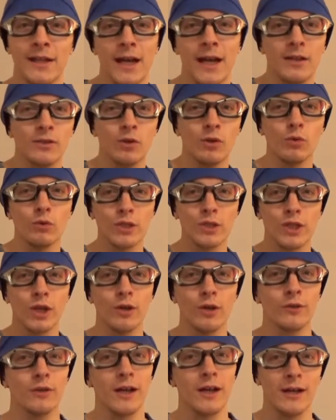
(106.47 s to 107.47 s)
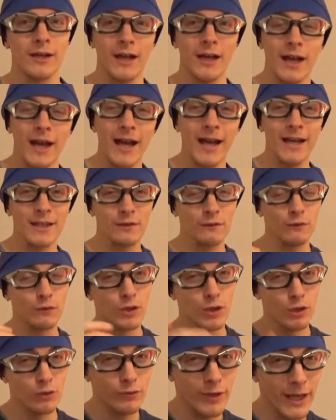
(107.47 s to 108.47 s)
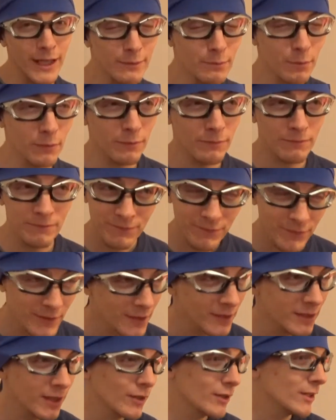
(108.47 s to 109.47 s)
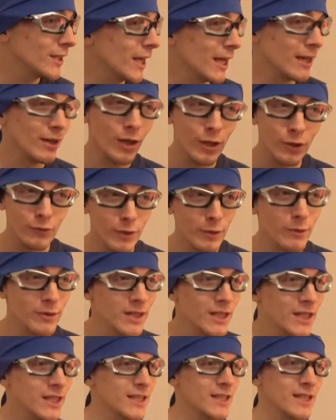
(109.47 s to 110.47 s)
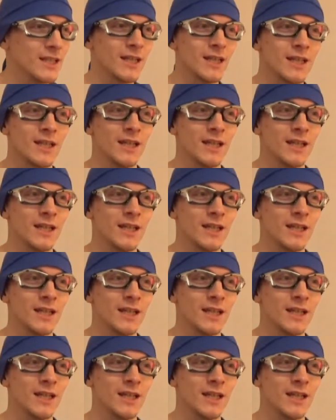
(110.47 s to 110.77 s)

And also, as I've also read, and I agree with this,